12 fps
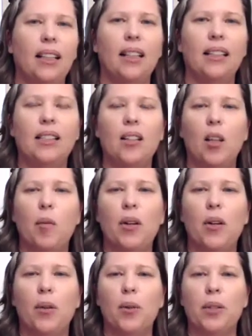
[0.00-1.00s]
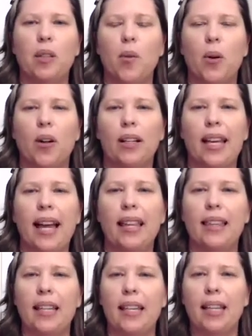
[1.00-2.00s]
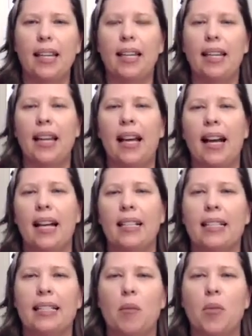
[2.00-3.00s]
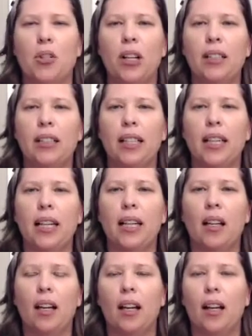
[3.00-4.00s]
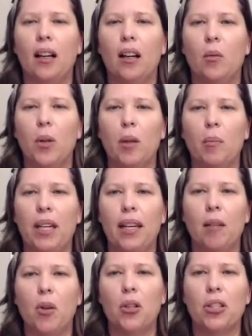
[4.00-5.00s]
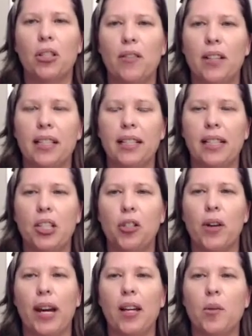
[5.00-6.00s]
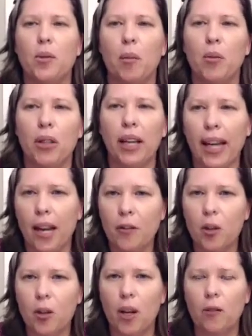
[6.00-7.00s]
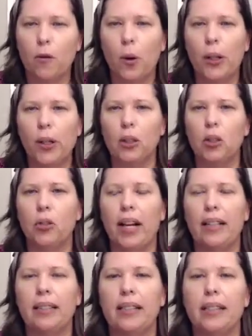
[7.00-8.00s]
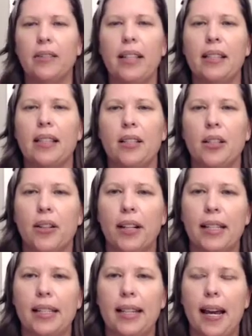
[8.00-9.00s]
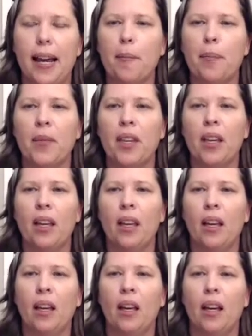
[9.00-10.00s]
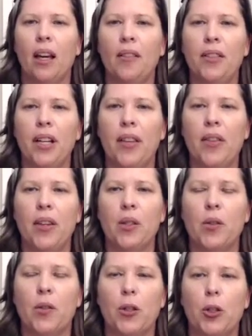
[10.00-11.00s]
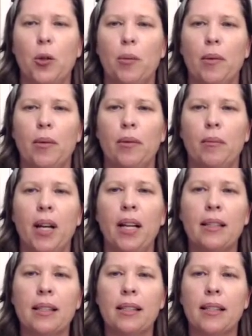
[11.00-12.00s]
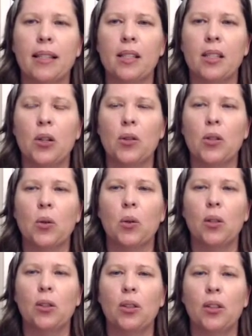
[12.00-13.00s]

So let me go through some more. Kathy asks, I'm struggling with being emotionally and physically drained when I'm looking after my 4-year-old grandson during the day. I've done this for 2 months since no school due to